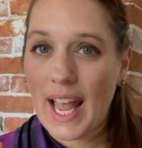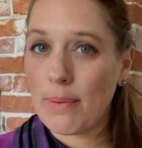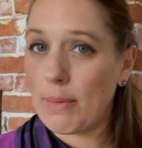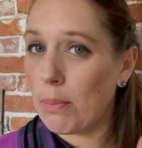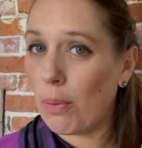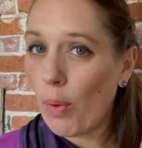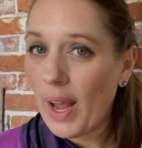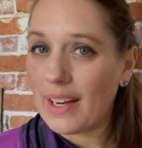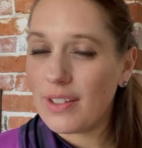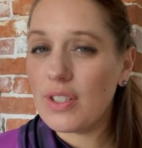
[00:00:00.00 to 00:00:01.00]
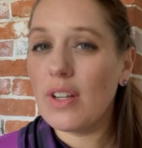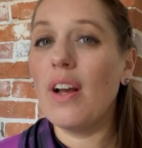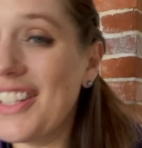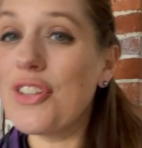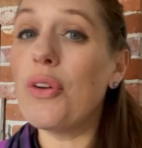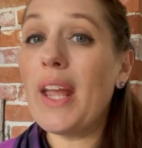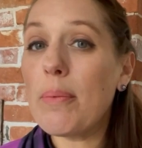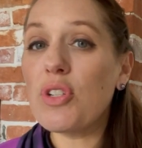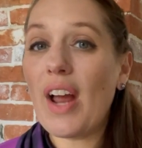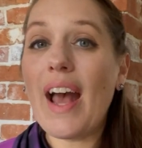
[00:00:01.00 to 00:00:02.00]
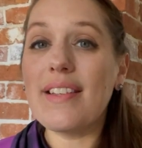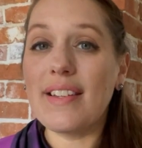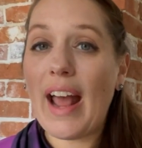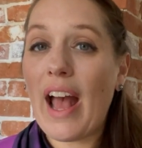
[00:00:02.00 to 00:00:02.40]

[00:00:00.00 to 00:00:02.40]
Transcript: and minimum wage? So New Hampshire has an